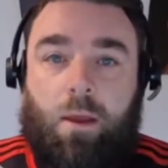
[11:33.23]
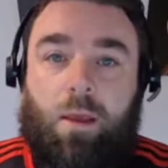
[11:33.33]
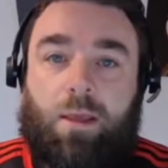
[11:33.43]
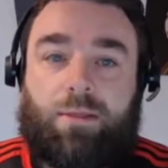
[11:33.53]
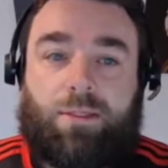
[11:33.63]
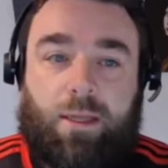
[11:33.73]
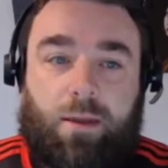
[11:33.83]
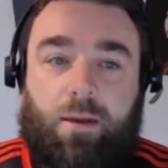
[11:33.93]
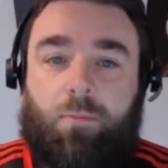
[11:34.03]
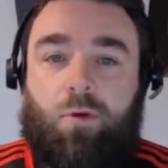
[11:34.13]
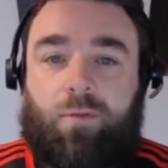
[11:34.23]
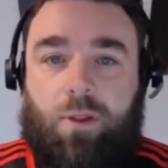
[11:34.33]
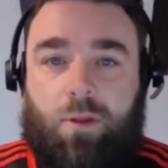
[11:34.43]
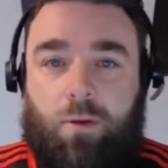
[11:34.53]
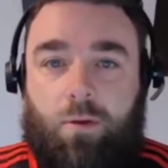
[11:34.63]
Consider moving
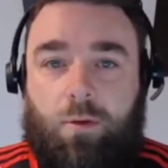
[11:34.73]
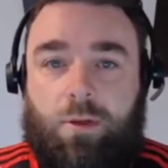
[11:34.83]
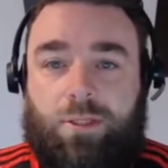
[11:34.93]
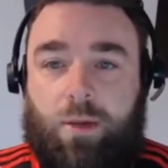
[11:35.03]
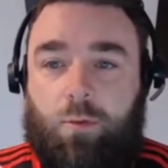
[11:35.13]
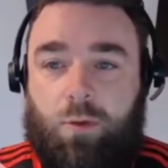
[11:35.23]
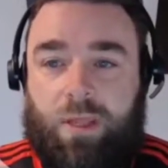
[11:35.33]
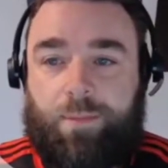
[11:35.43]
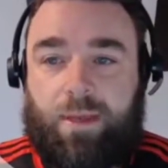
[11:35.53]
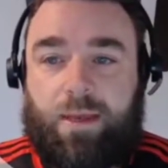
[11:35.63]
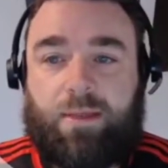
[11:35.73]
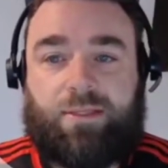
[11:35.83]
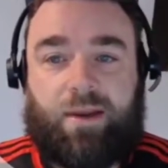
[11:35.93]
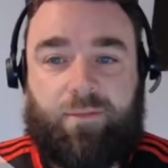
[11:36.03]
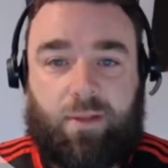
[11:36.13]
to SQL DB
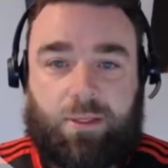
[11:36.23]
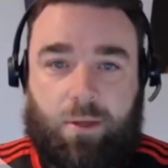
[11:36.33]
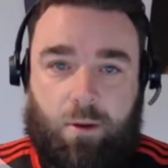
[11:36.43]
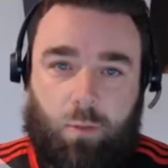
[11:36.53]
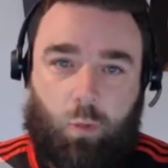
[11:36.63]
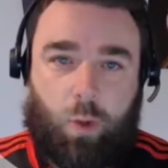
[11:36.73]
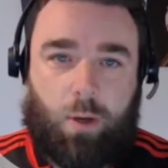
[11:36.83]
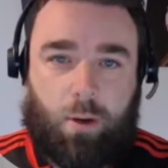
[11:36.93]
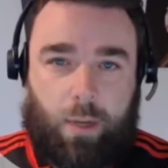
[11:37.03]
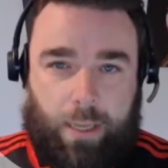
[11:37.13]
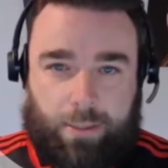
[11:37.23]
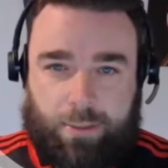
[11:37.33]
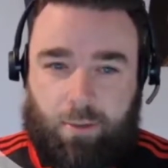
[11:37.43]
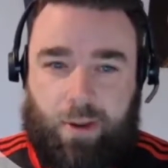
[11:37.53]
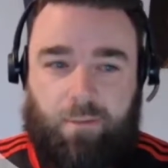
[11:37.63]
serverless where it's
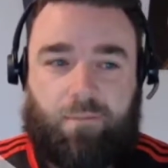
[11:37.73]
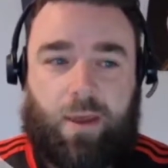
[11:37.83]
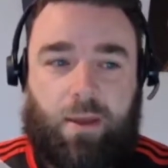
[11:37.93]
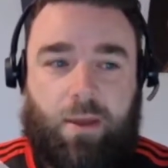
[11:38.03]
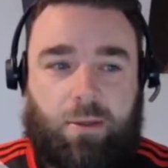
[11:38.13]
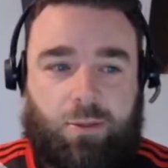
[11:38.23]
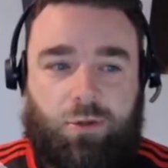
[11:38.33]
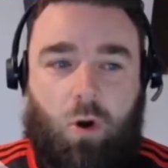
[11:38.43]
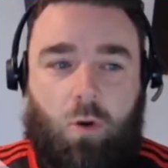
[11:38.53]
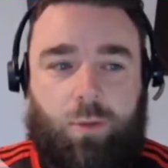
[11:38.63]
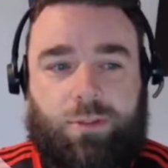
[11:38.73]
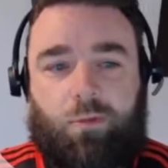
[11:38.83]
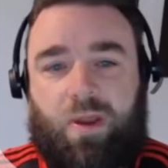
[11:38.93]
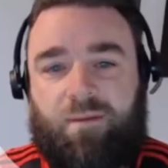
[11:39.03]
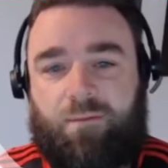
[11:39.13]
the right fit. So it's not always the
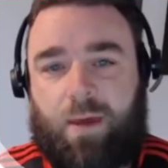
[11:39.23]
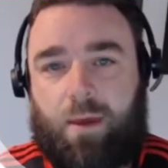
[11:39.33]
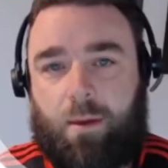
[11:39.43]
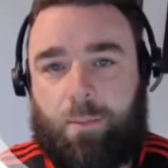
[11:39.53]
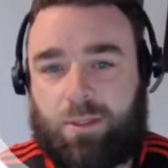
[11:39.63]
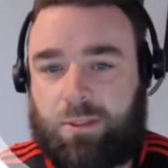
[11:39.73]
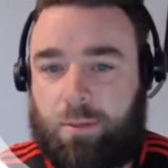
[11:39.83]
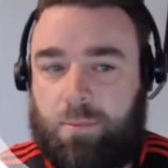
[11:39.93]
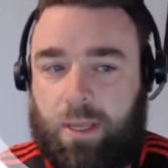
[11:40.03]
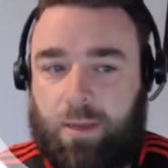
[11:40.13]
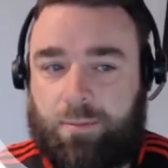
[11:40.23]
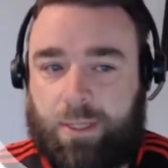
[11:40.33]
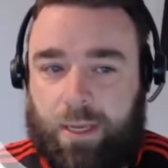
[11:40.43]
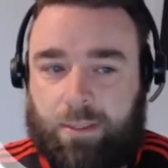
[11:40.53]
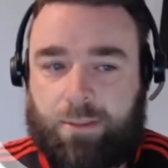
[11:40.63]
right fit, but sometimes
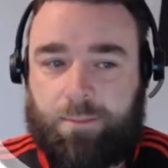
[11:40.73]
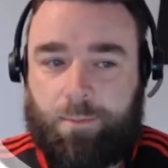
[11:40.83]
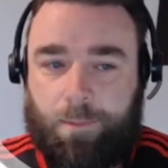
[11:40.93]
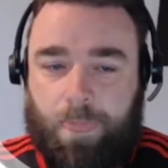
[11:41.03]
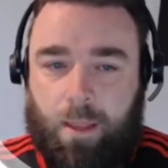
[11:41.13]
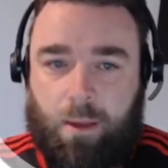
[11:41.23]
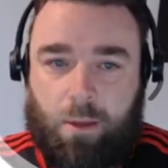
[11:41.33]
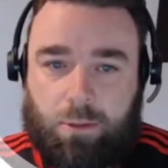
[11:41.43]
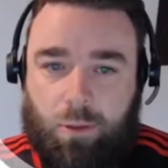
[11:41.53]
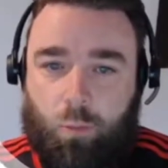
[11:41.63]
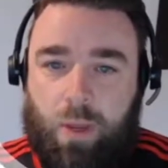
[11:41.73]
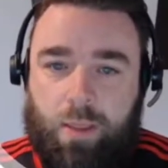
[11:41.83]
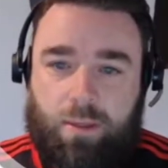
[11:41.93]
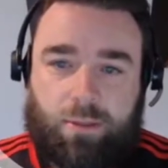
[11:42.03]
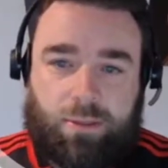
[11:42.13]
it is. So the way
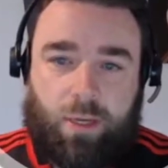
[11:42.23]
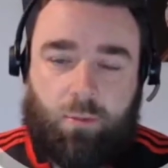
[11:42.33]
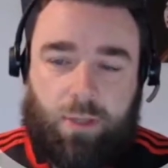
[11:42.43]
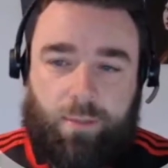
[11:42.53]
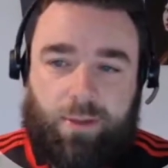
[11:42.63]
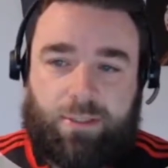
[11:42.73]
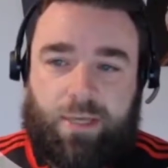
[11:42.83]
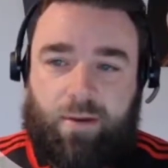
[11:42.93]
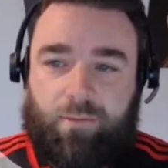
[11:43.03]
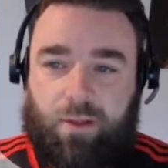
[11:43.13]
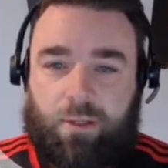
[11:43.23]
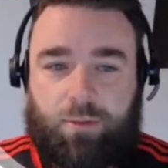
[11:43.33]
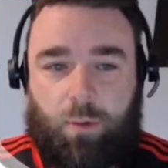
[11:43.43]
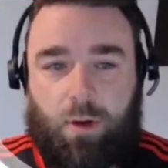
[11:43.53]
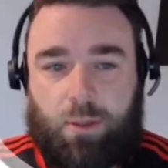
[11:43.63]
that SQL DB serverless
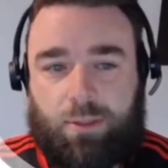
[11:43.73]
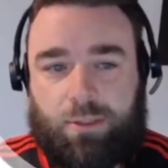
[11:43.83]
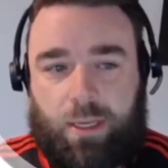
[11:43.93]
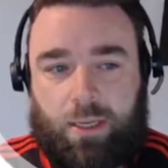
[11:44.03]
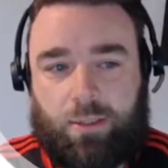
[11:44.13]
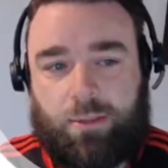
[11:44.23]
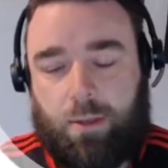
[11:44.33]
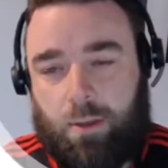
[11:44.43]
works is